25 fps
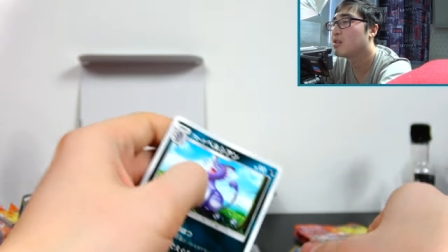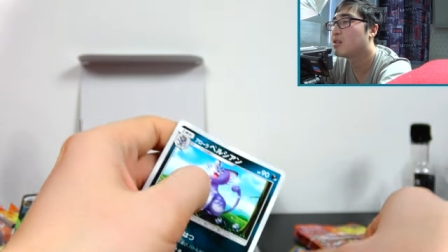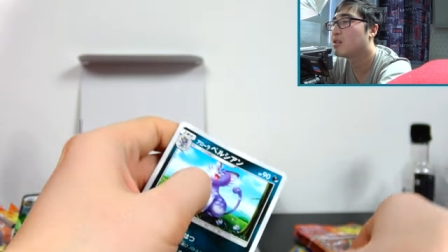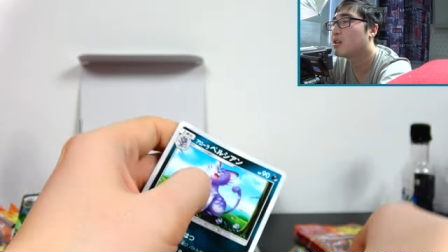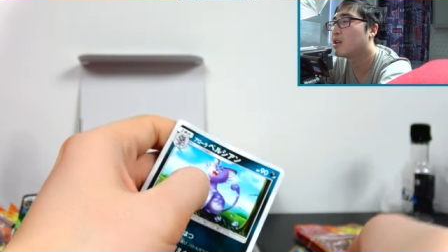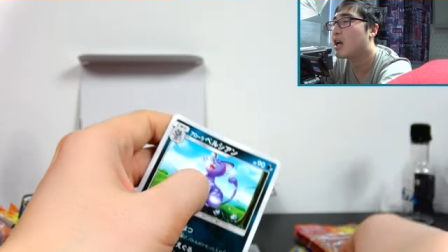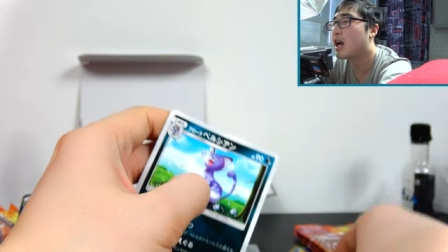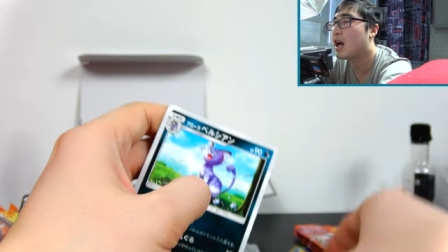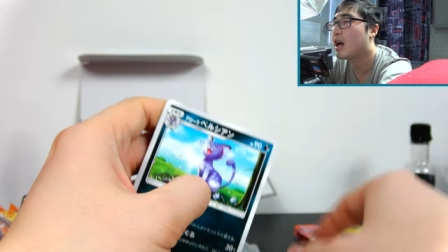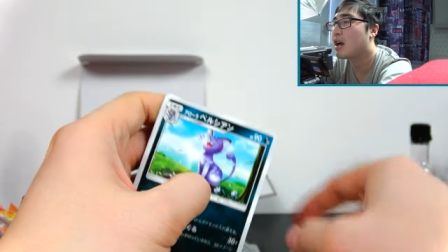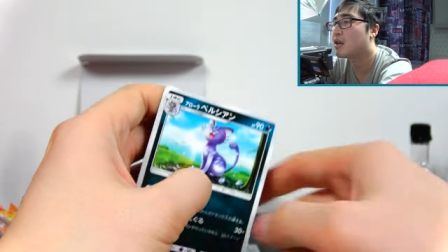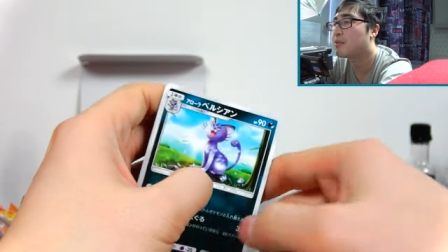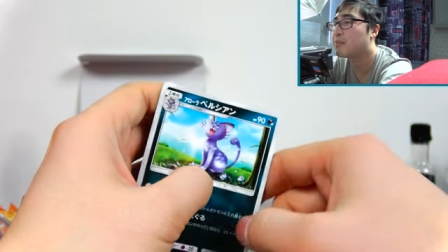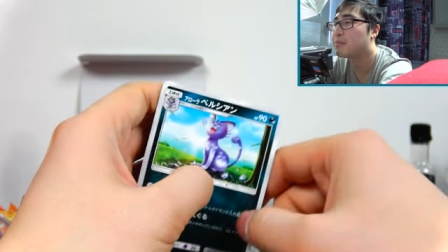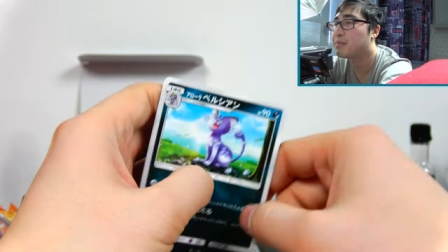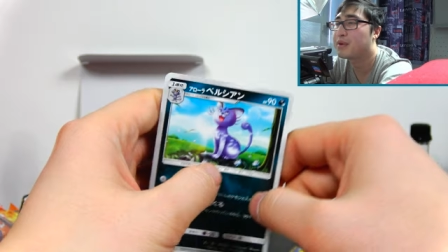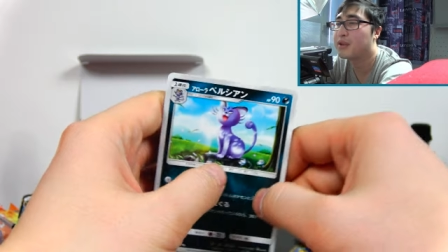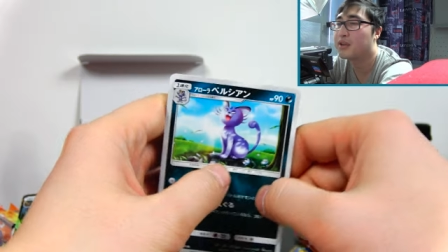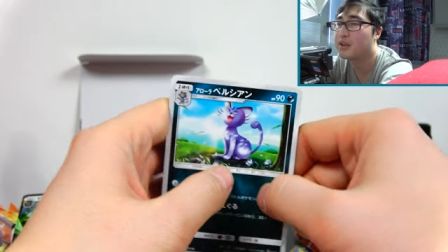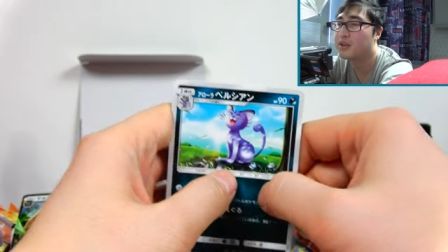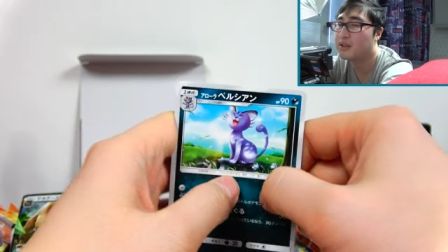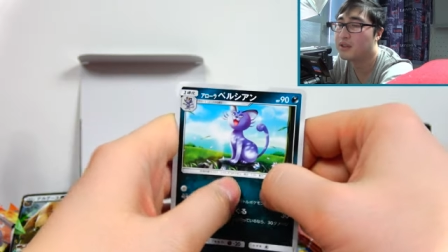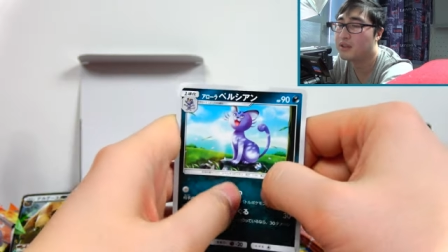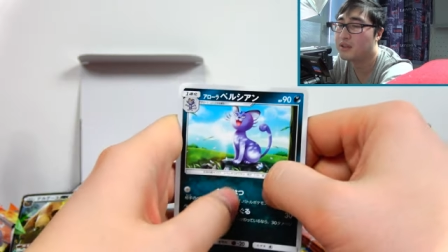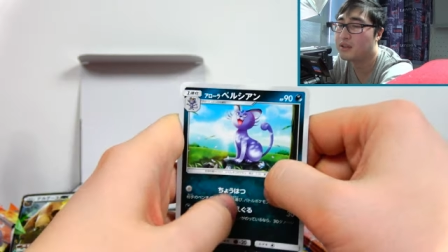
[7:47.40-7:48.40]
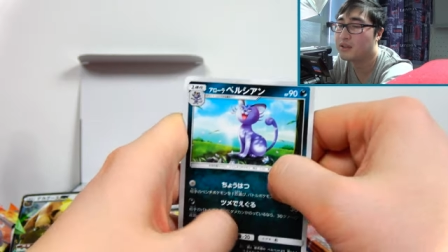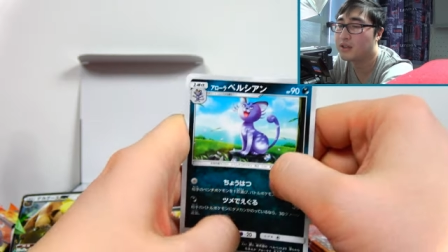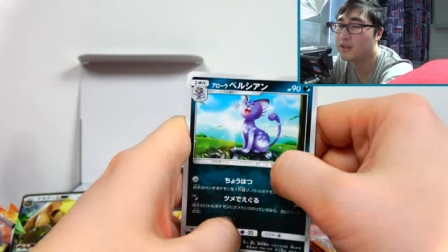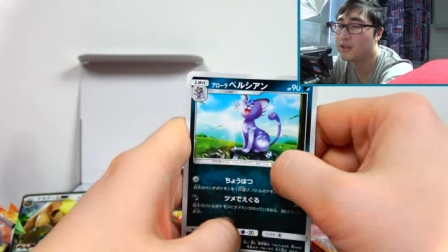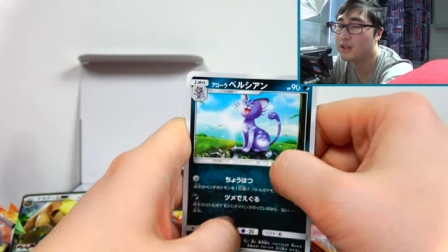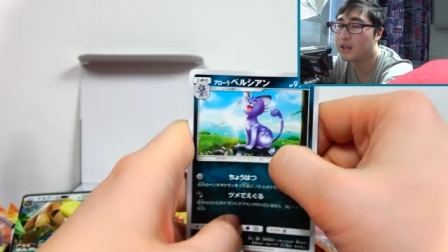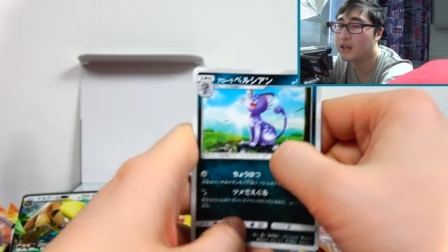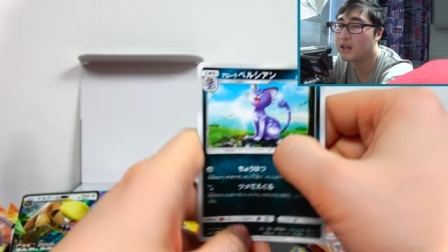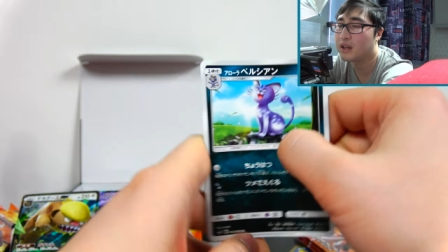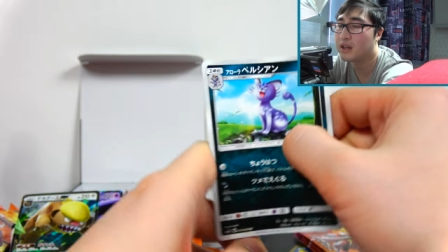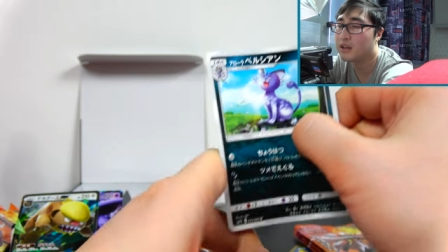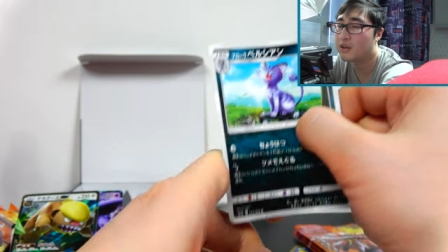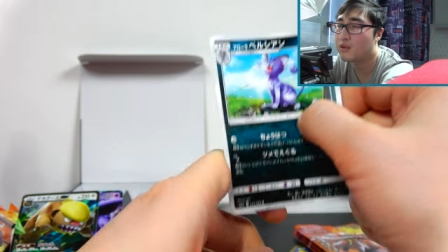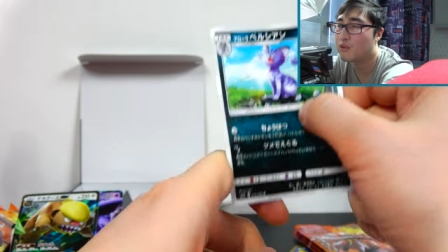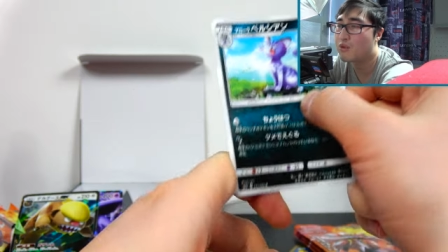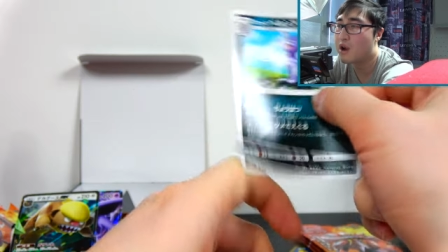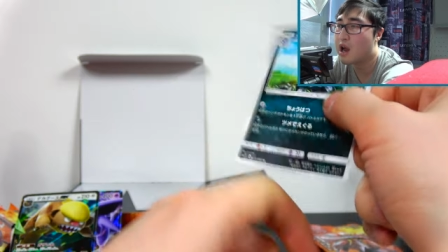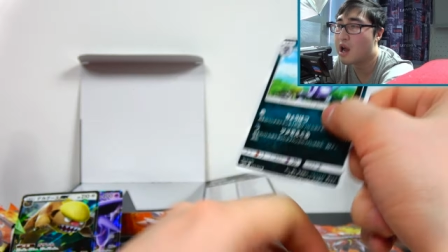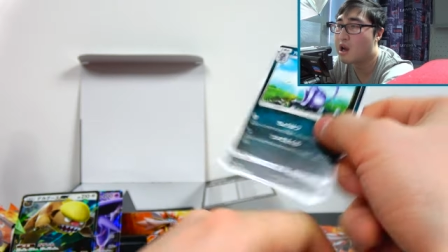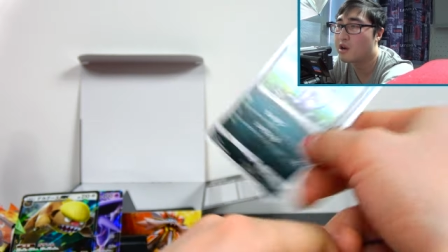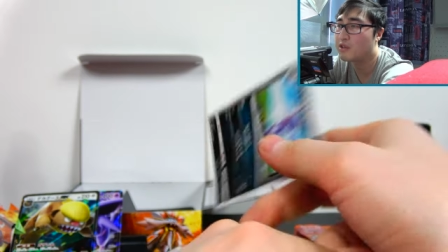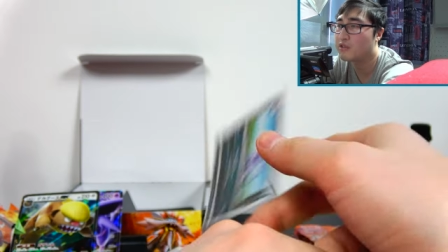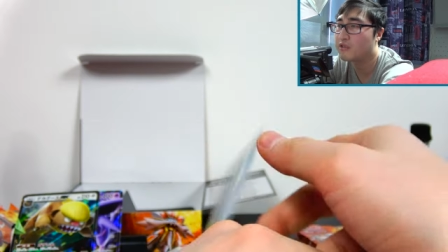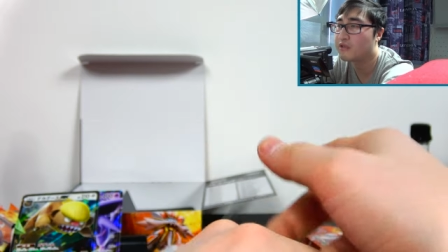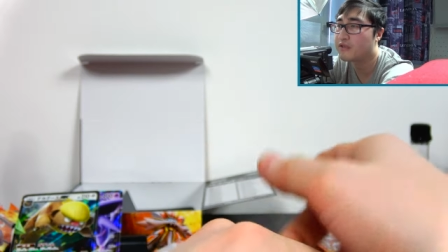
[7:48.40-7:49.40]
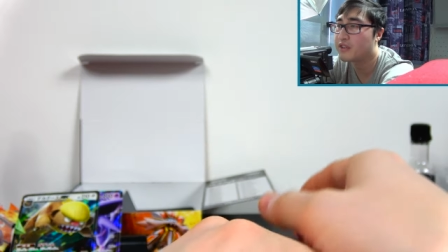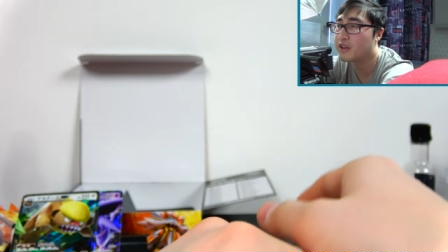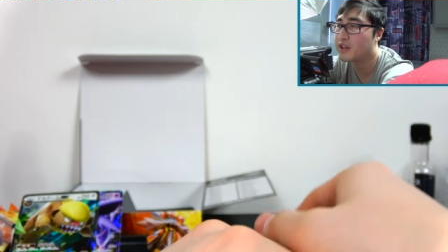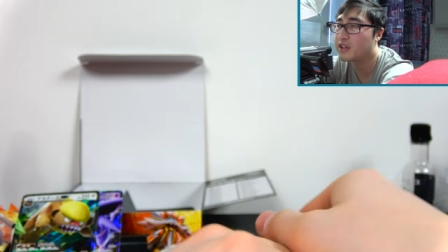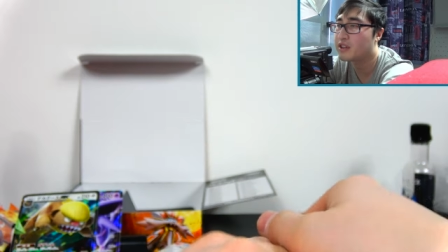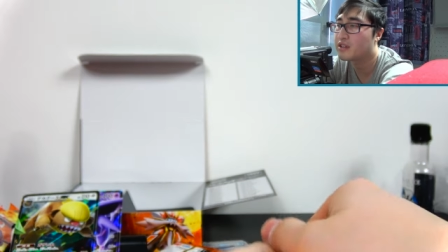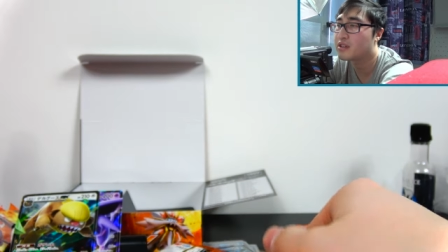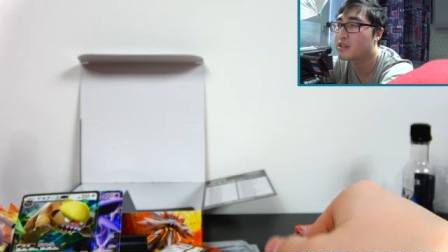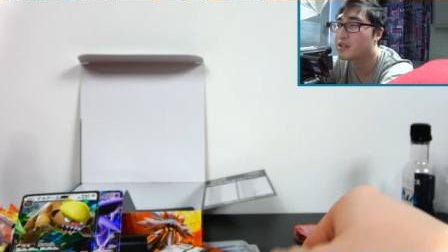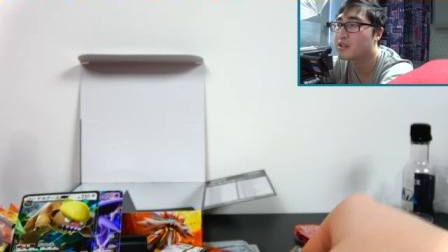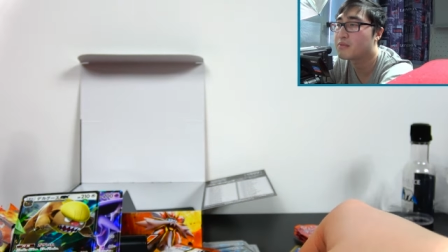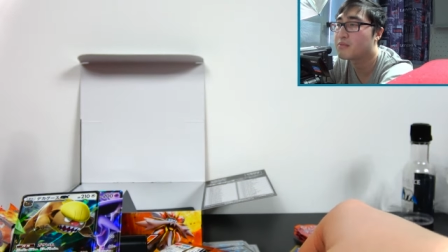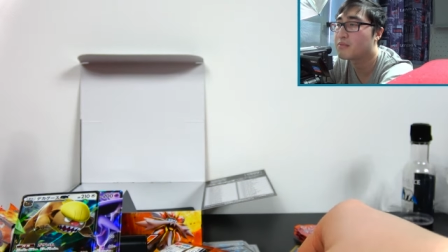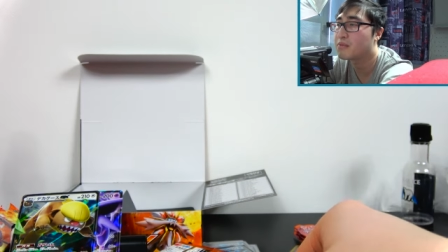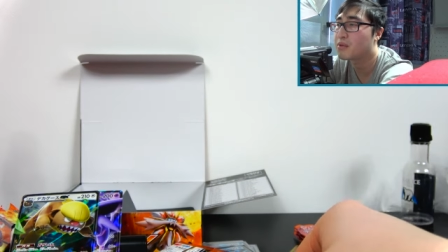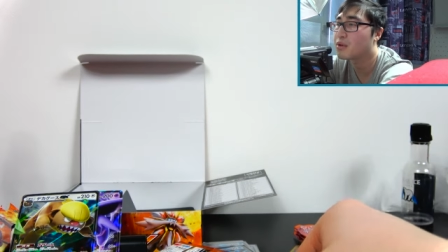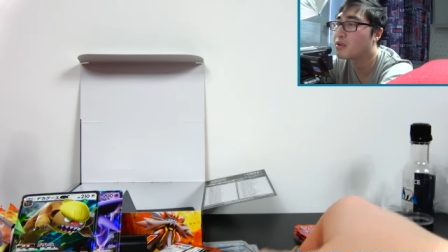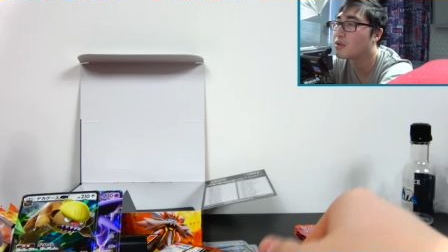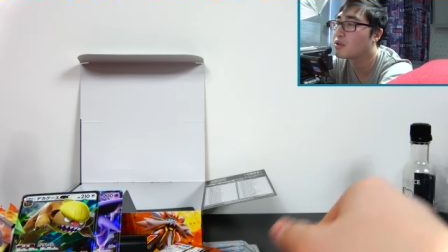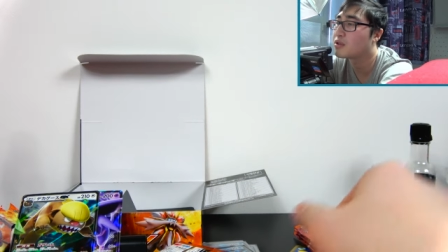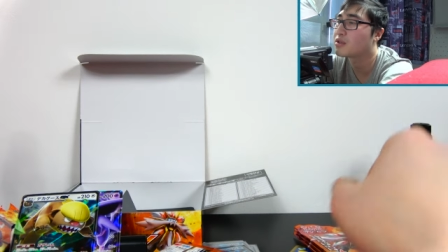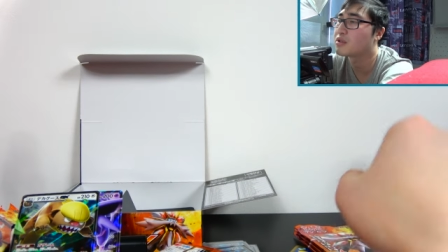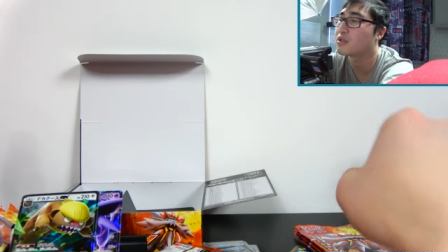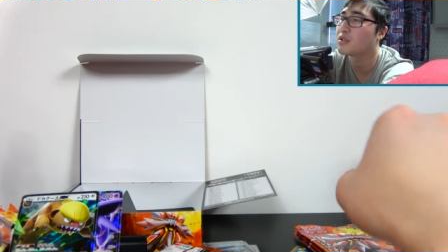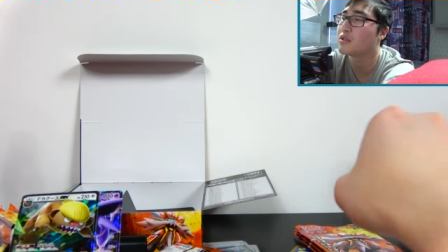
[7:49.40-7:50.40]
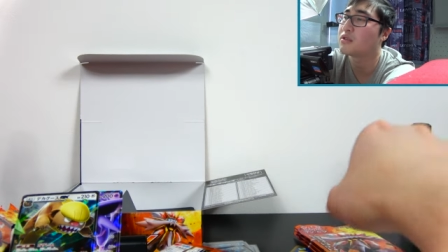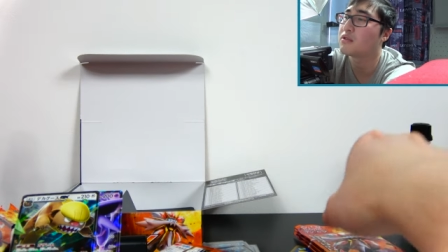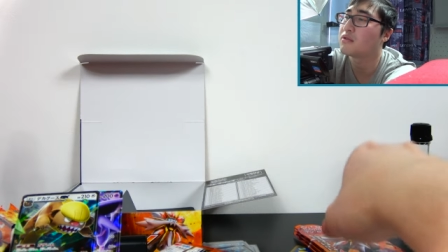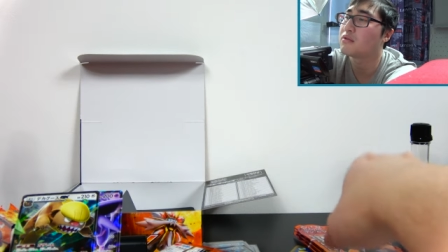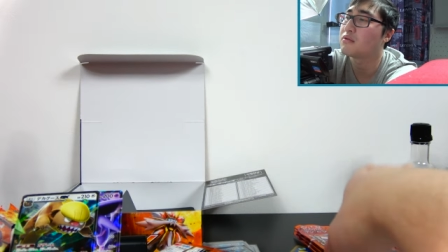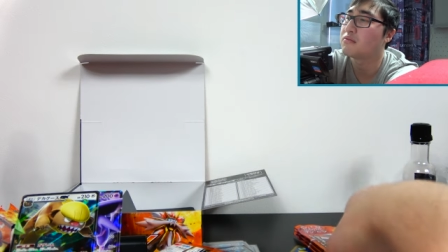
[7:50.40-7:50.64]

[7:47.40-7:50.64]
Caterpie, and round-faced Persian.